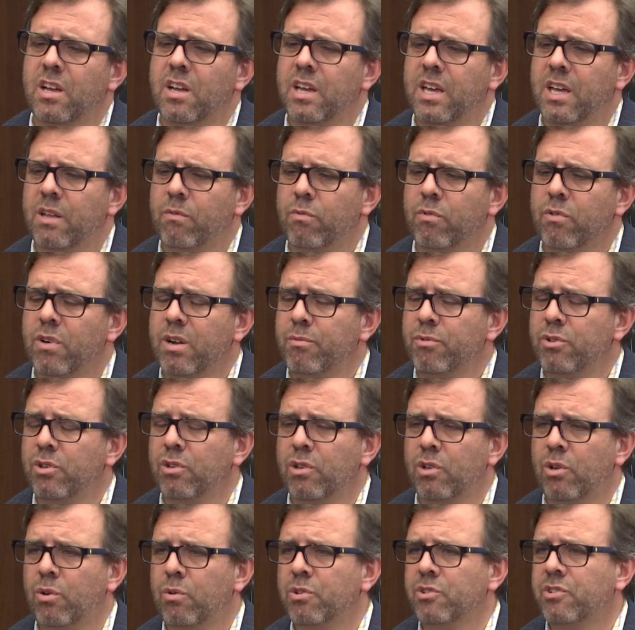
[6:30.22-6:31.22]
and we're able to
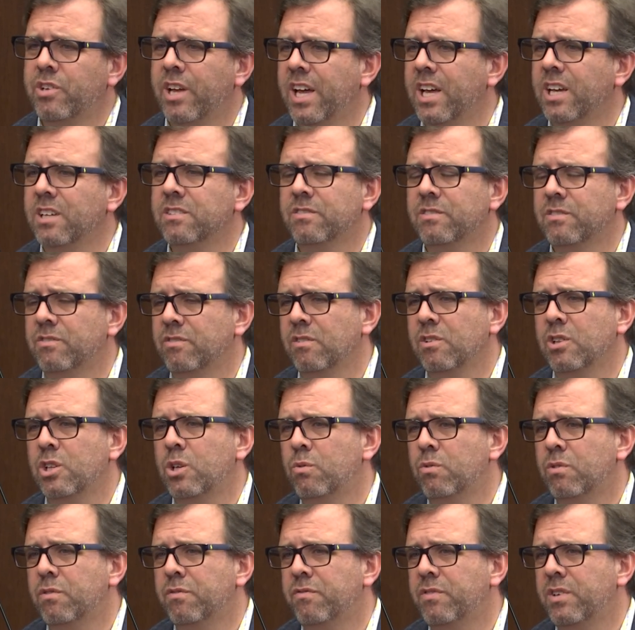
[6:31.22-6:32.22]
lower taxes and
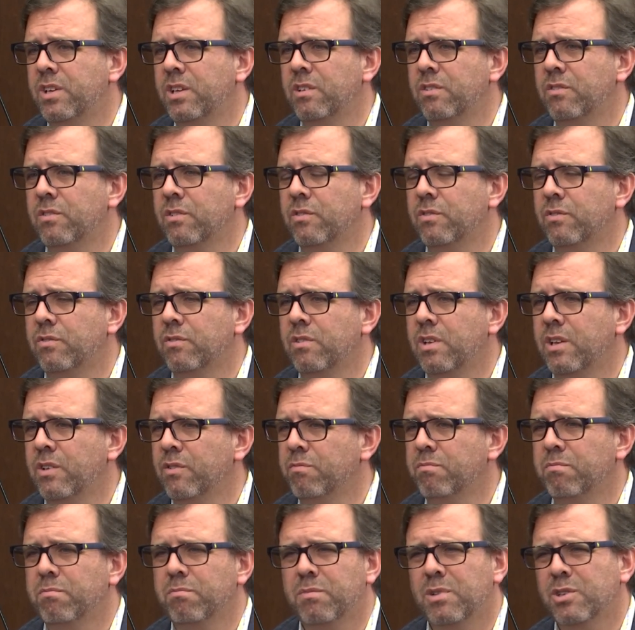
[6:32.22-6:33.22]
lower fees as,
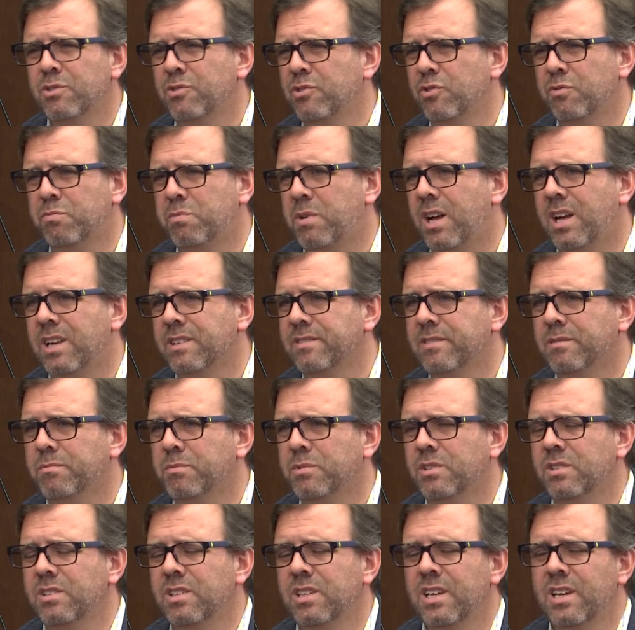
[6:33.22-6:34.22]
as much as
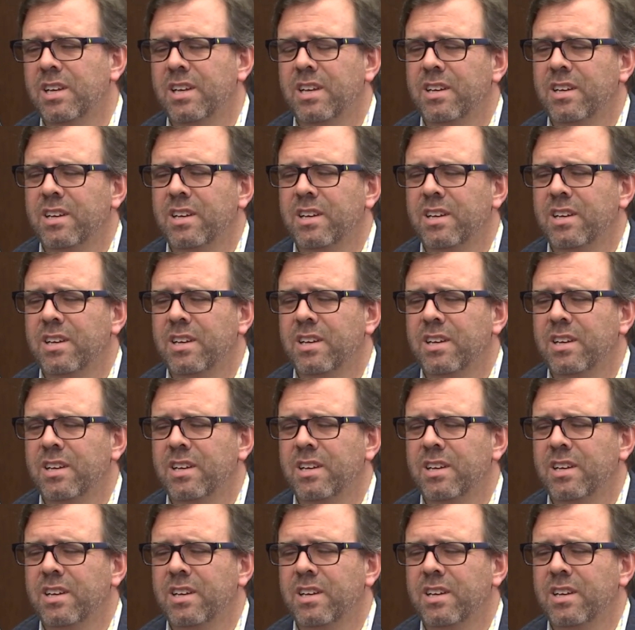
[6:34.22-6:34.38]
possible.